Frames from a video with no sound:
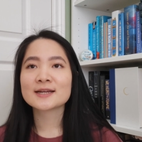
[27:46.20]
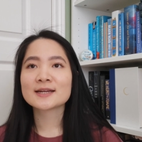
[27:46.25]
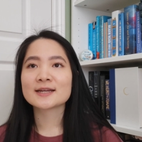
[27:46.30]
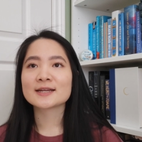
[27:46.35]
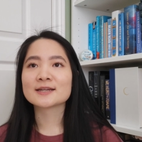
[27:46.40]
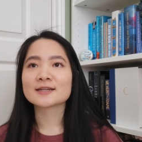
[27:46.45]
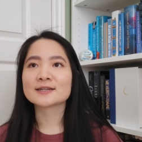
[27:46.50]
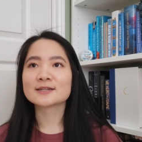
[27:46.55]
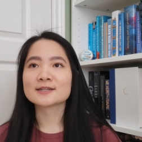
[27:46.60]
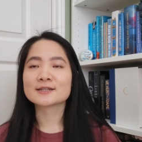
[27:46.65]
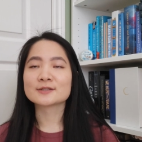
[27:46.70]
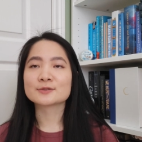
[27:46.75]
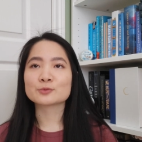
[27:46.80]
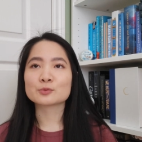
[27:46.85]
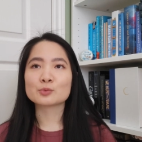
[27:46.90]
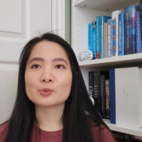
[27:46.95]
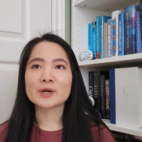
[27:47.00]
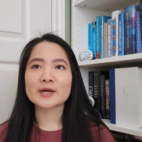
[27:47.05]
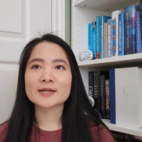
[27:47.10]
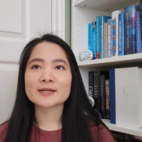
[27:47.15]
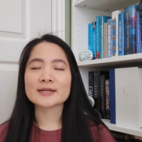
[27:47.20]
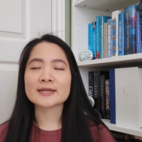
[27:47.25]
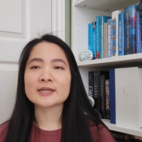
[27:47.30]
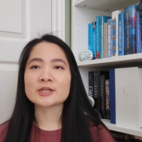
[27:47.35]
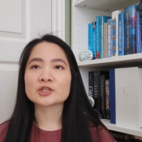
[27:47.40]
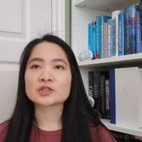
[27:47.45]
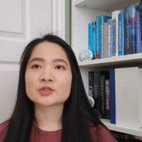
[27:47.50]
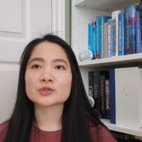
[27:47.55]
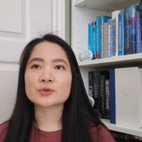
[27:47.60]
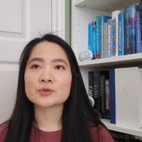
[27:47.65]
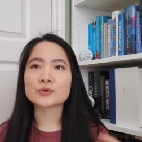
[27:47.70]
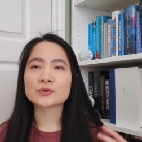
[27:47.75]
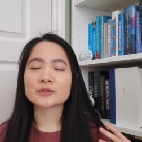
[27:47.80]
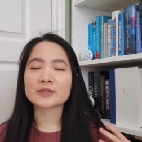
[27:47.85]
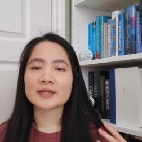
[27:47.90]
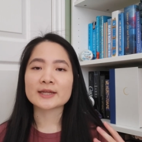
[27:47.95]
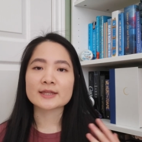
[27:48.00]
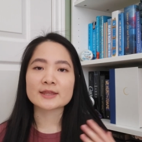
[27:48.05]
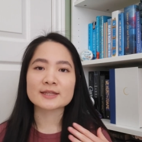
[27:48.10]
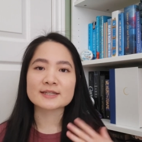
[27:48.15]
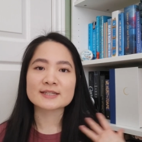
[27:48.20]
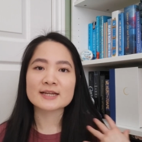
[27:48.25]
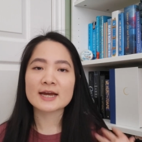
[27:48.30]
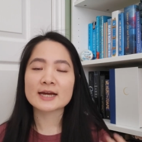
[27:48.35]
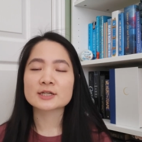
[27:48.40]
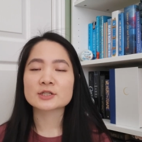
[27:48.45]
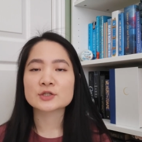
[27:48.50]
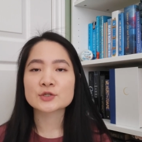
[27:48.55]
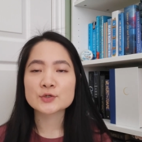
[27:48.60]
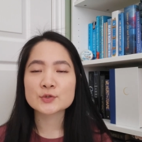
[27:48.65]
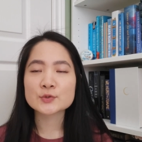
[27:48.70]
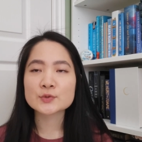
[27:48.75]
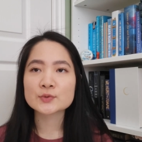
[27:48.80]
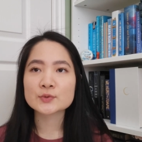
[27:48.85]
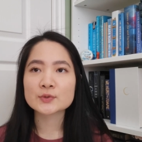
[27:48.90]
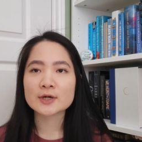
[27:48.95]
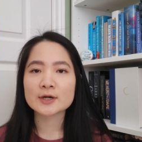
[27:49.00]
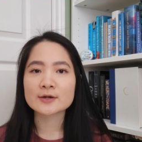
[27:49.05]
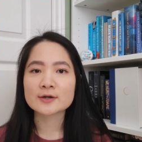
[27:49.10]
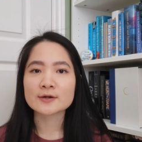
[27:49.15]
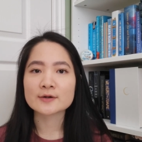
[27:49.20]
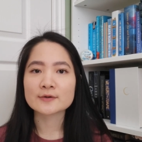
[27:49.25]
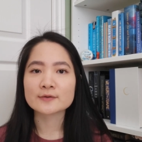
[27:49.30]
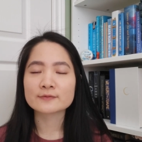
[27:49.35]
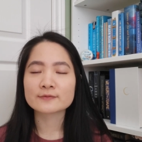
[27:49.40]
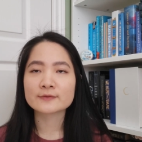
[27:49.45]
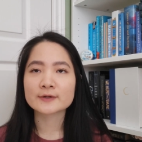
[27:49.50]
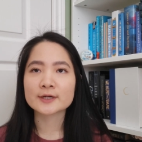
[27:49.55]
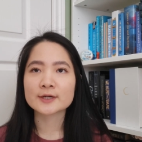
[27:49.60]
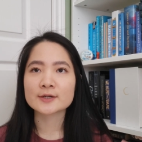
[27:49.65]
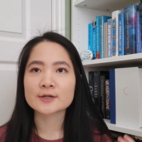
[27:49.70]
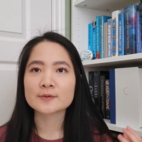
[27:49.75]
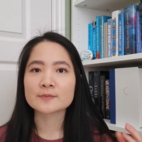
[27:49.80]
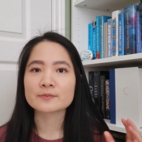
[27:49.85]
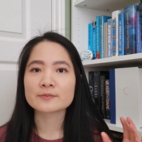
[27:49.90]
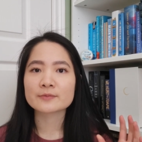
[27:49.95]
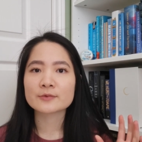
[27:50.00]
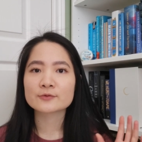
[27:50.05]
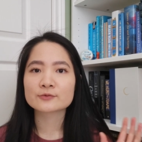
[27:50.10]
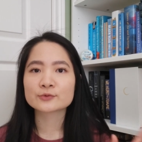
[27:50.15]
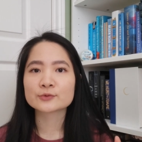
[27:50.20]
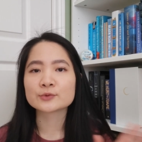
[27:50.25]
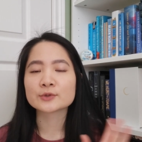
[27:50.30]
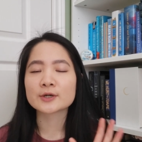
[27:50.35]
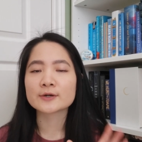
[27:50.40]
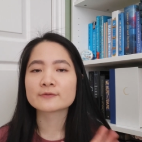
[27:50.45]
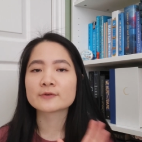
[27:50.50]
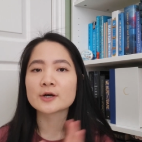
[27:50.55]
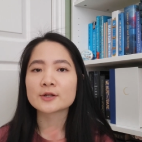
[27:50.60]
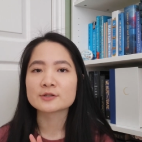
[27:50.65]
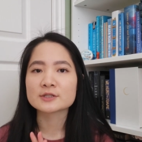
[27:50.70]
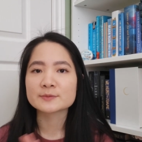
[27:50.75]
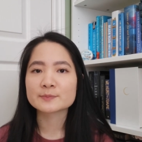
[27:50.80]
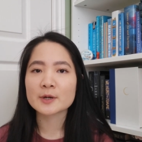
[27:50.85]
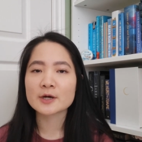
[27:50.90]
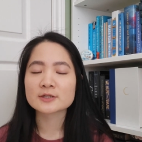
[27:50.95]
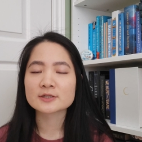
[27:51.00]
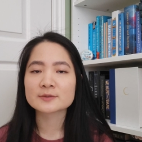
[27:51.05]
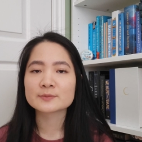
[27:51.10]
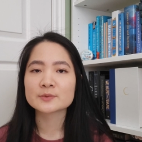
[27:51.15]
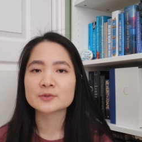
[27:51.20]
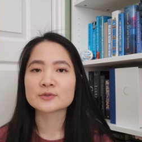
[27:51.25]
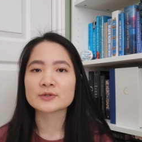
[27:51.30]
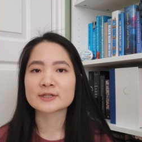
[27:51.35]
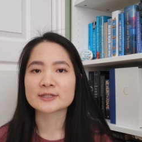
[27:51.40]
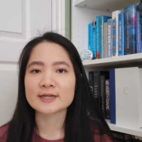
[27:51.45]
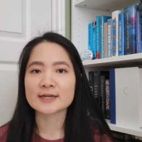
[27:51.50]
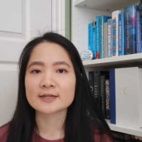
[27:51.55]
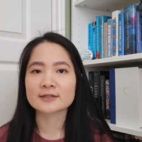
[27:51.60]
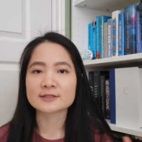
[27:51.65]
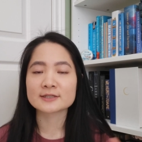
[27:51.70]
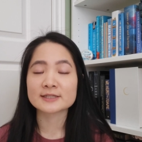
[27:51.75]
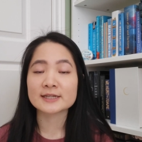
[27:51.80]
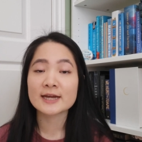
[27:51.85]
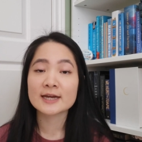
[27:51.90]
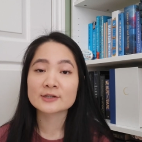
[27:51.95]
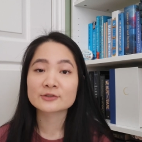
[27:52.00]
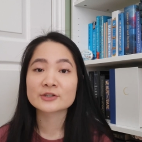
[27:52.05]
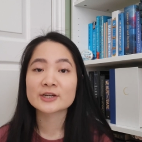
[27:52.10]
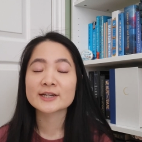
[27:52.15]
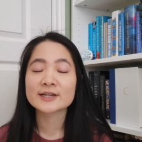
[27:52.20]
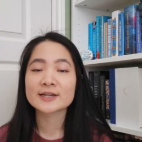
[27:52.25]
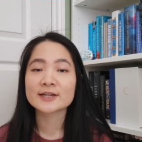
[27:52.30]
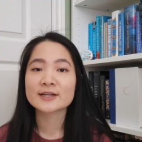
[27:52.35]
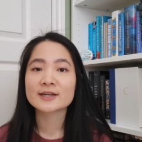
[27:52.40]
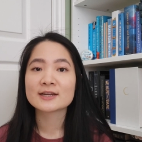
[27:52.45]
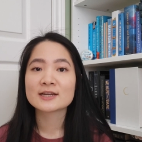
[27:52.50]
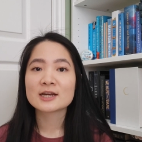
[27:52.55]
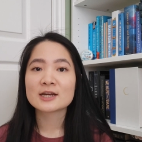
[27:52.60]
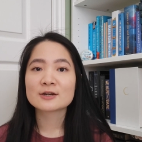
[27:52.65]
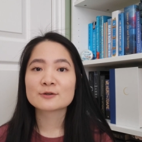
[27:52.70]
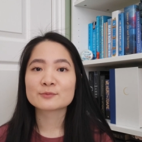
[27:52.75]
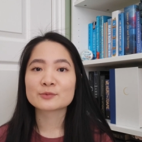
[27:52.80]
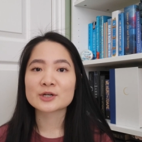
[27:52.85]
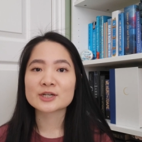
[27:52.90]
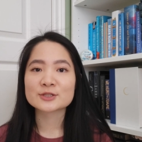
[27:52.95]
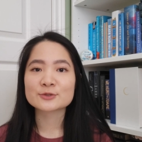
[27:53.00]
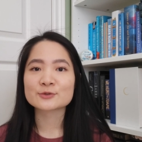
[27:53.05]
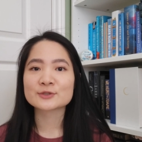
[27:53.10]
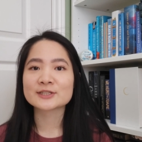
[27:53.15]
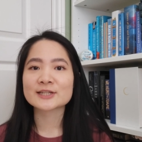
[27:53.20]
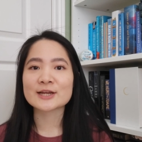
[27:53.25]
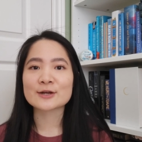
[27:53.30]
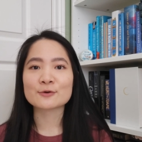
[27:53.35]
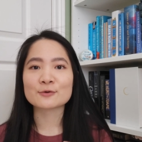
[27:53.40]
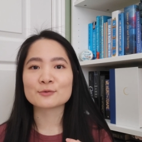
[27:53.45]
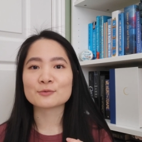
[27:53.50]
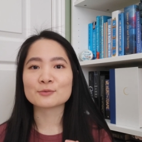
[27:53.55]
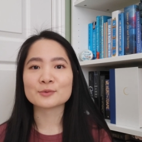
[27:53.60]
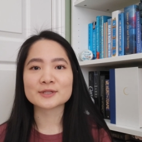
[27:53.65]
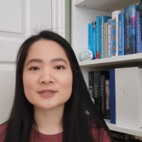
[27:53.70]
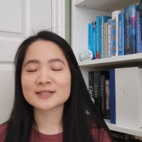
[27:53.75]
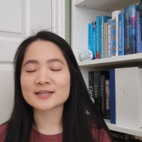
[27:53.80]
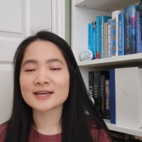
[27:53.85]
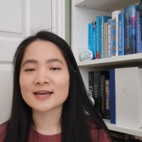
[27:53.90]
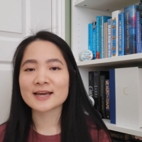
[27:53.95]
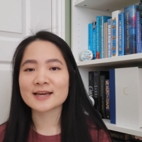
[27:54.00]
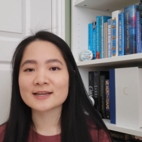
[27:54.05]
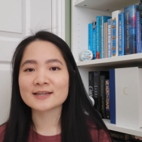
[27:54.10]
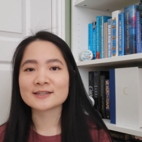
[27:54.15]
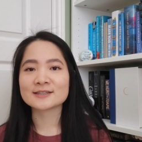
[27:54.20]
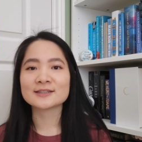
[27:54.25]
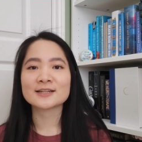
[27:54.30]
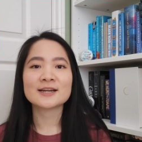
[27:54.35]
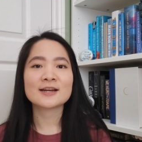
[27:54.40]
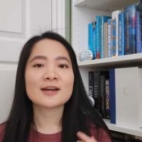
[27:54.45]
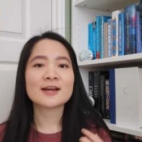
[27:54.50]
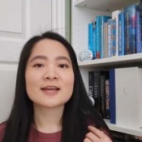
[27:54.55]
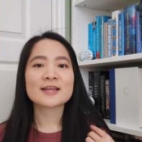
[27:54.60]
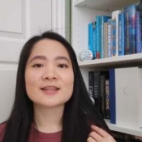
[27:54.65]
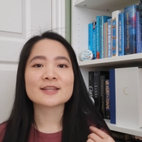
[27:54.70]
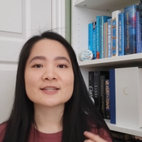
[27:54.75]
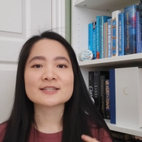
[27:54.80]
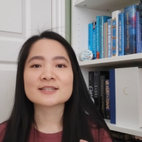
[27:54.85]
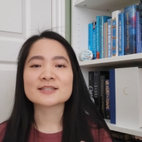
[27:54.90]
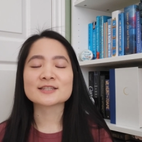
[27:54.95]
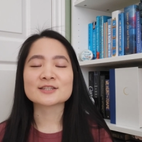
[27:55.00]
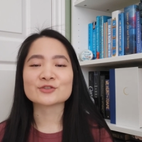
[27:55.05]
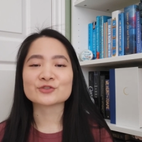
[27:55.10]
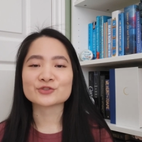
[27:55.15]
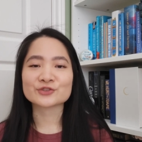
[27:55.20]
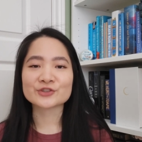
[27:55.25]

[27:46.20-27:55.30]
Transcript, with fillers: and when he showed like the tattoo of um, through love all is possible in Danika's handwriting Bryce was like what the hell this isn't